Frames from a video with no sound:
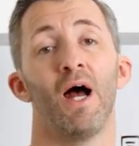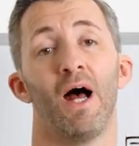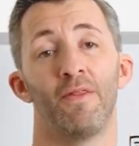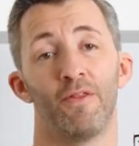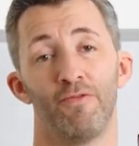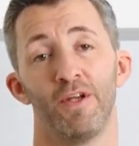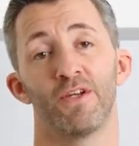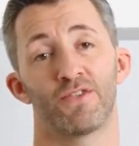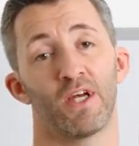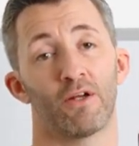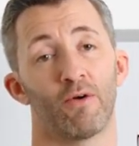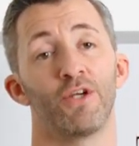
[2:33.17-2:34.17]
and the Fides
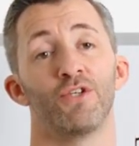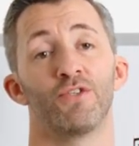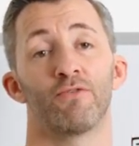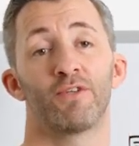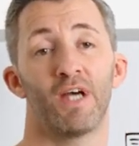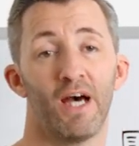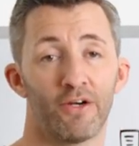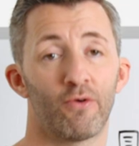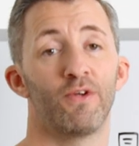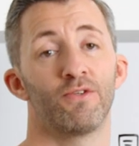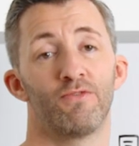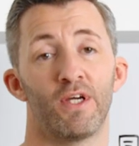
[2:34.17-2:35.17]
declarations of
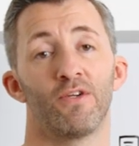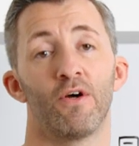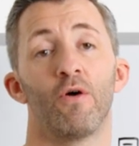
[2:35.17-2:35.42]
categories of data